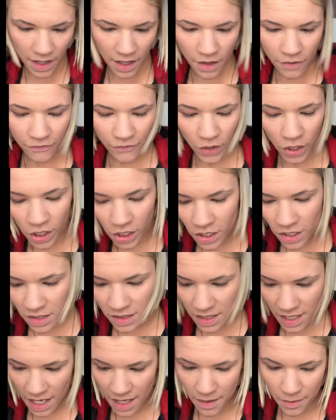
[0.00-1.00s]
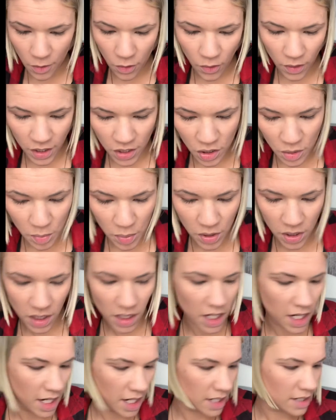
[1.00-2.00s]
first, I am going to put
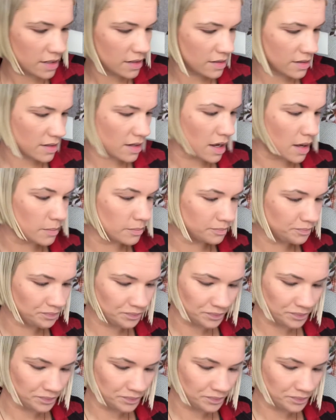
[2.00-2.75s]
on some